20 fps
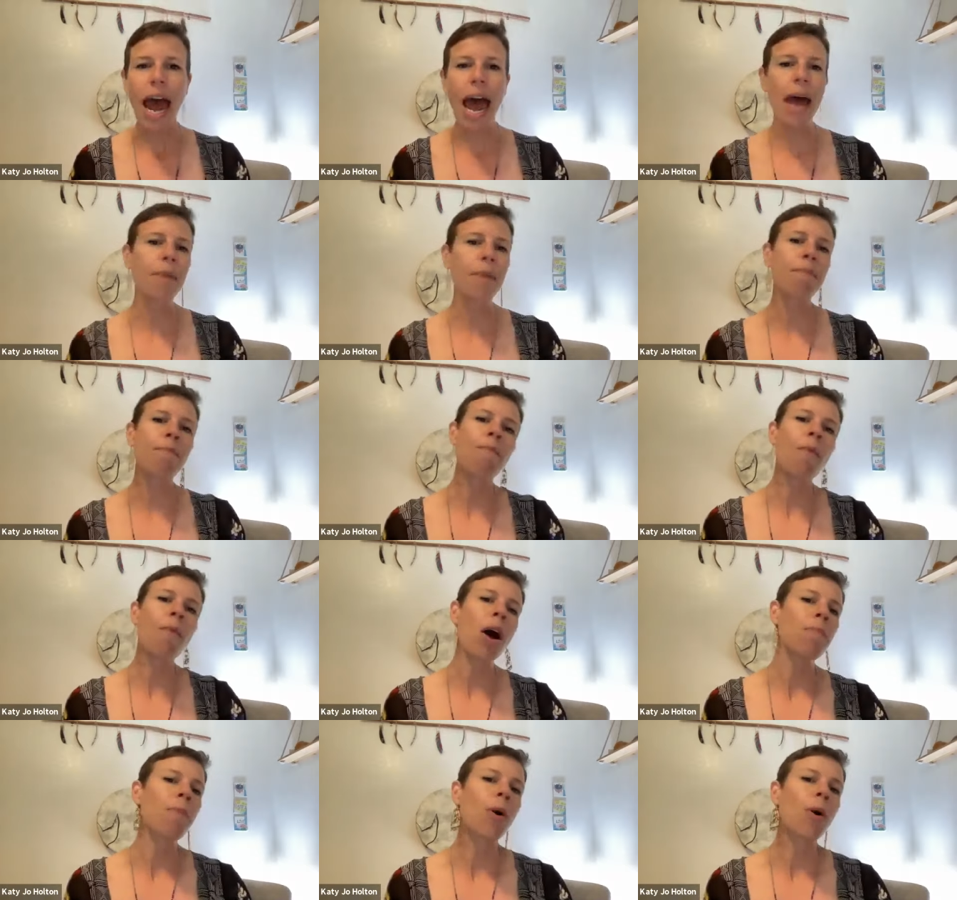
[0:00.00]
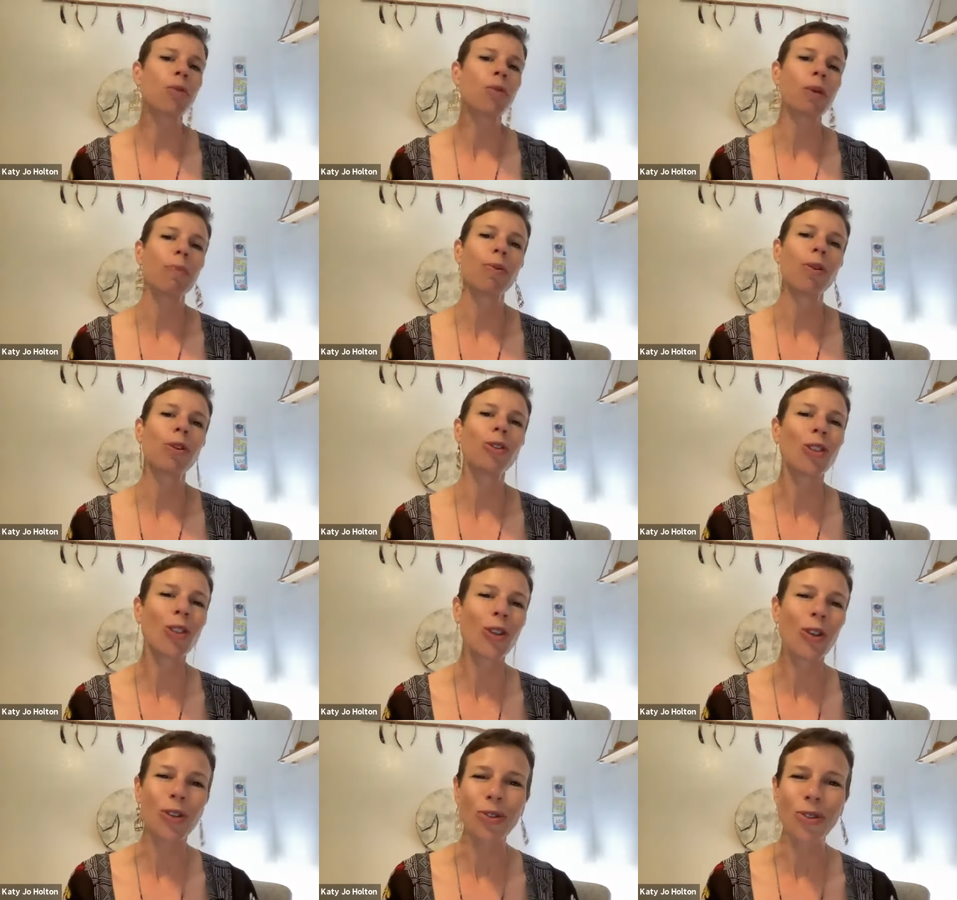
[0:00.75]
and what most people
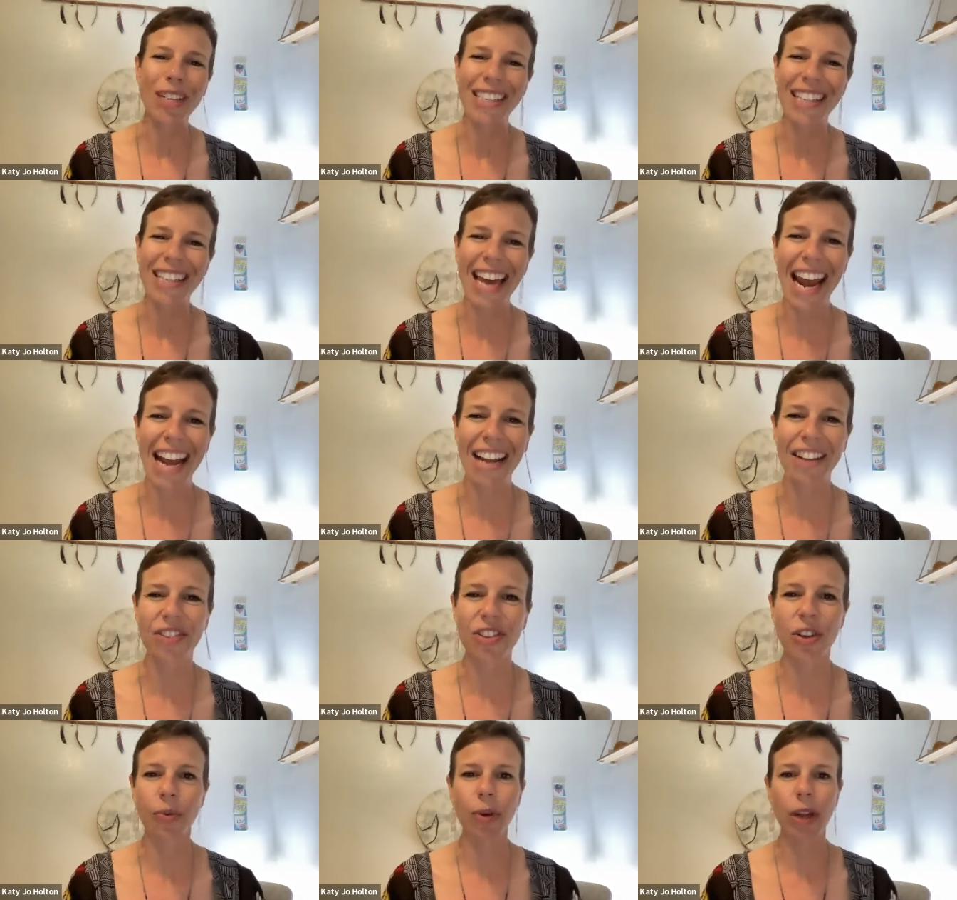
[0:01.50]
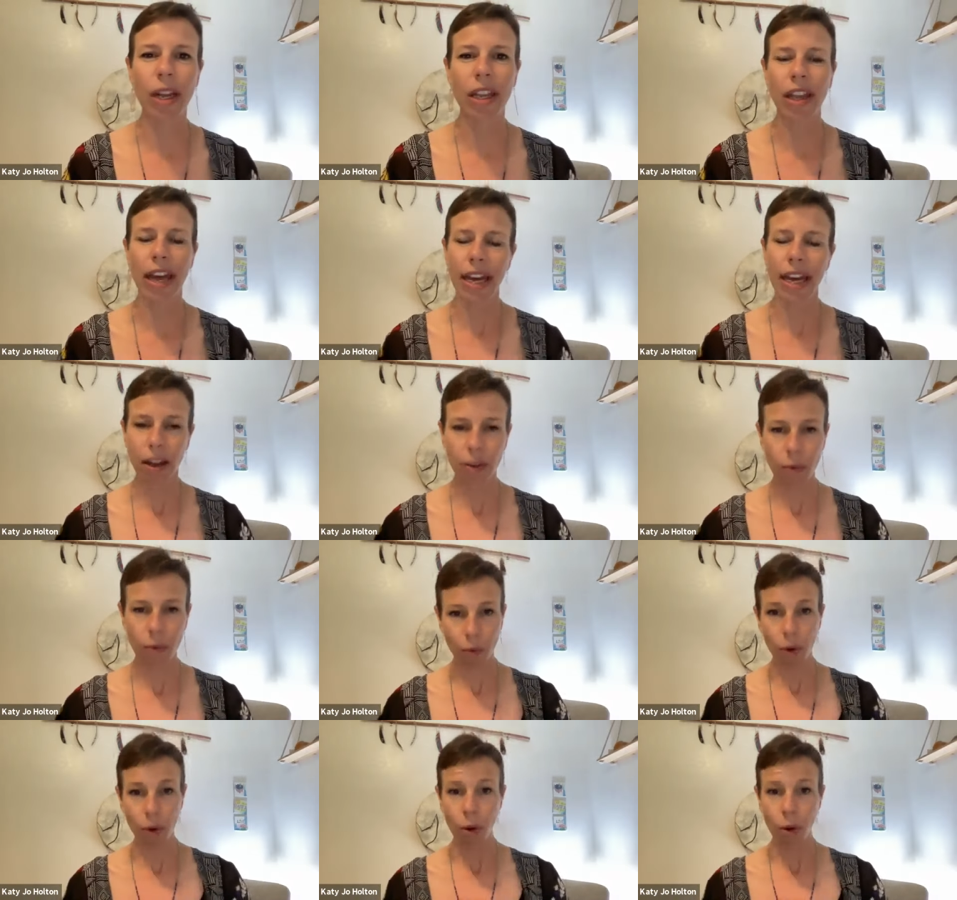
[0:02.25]
do is they answer with like